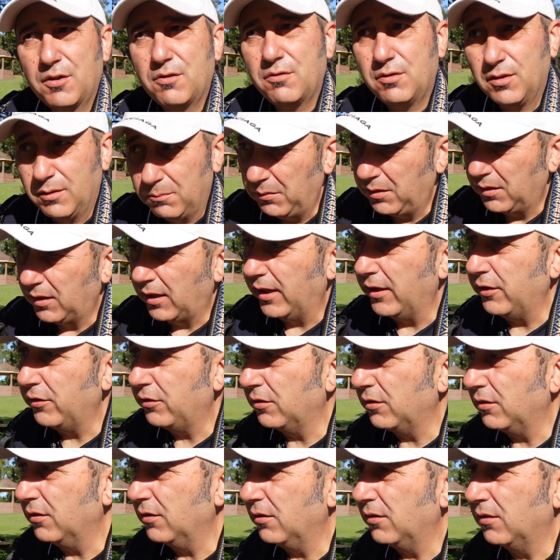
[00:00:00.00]

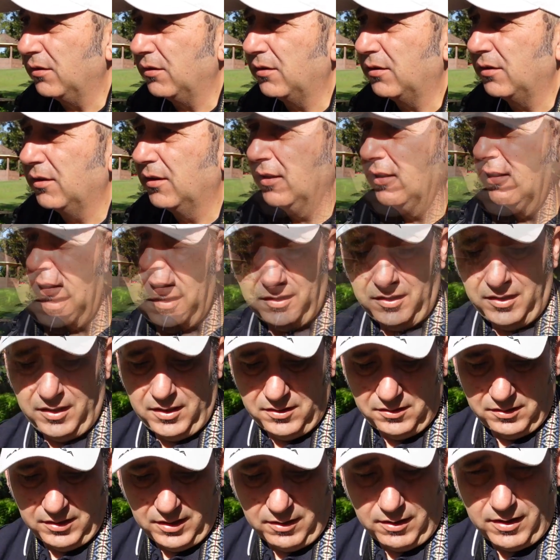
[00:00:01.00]
Simulations. Yeah,
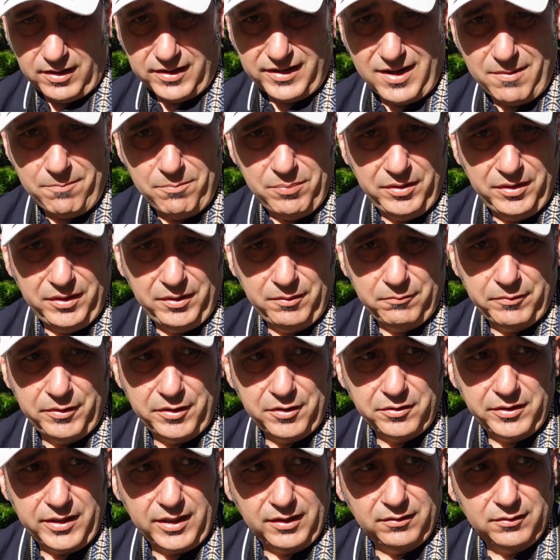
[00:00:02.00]
so a company
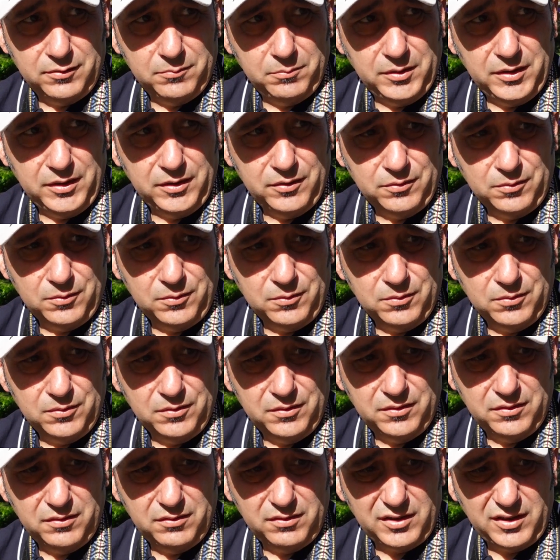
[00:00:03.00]
reached out to me called
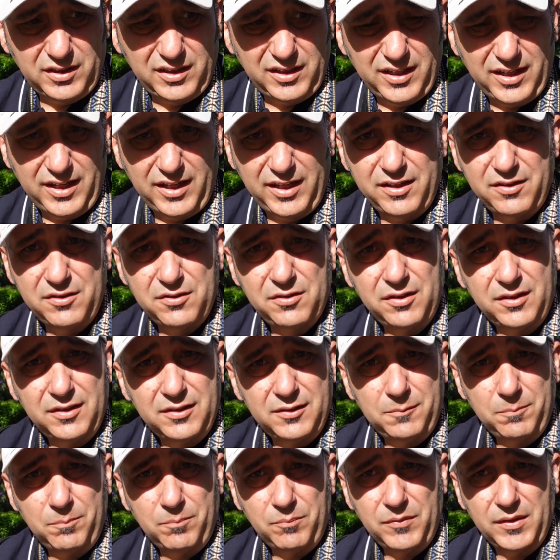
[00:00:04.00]

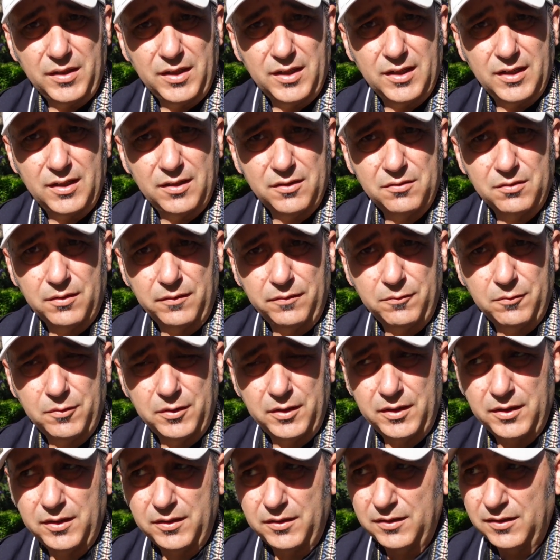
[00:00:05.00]
Dehancer
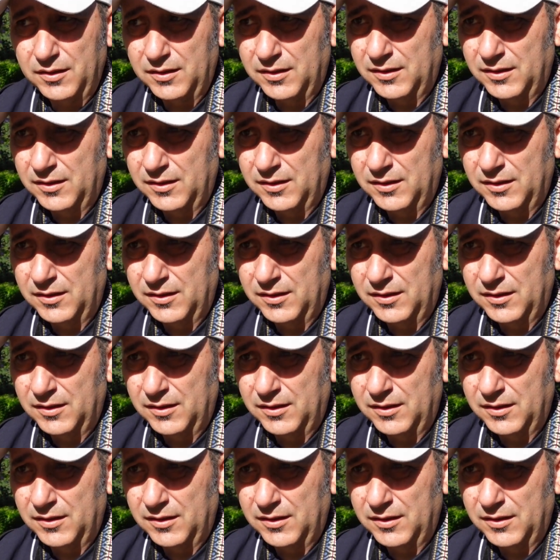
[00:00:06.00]
software.